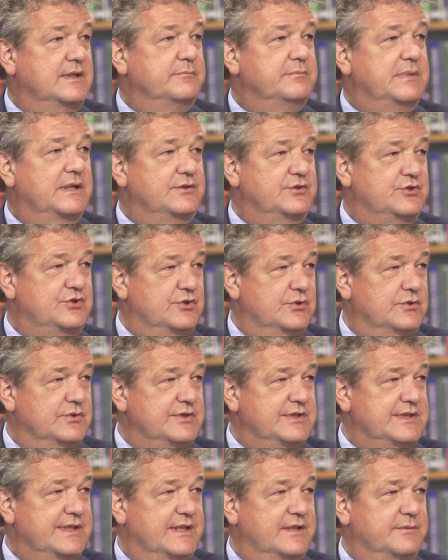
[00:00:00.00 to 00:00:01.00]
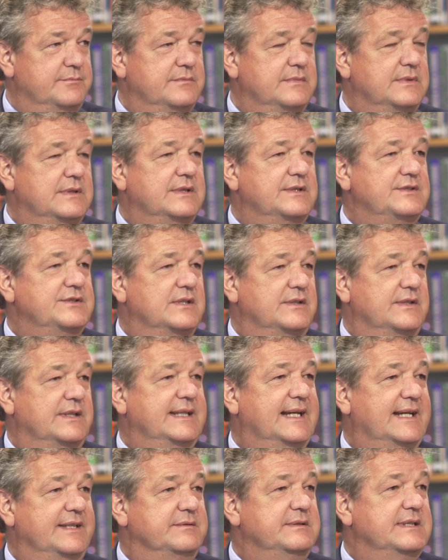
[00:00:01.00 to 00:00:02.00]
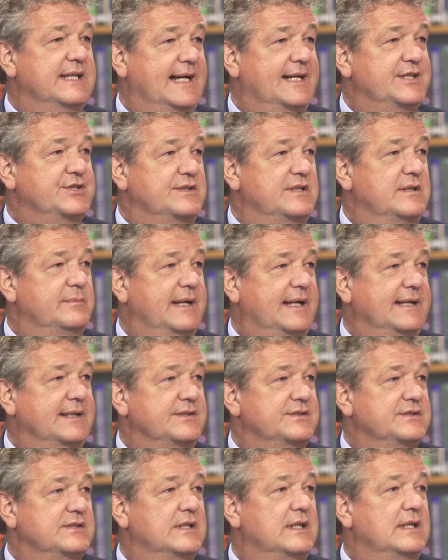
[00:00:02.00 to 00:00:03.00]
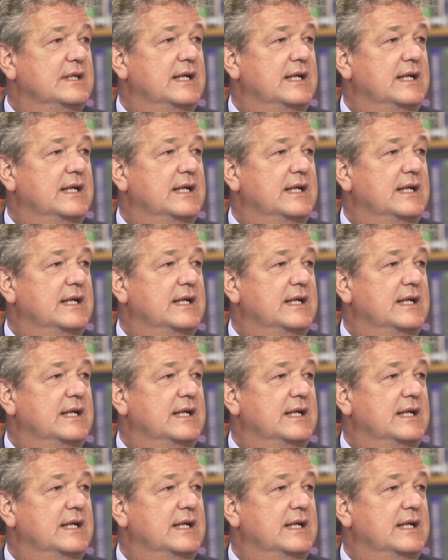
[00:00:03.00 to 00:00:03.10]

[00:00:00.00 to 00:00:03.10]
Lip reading: both short term, so that they had cash in the banks,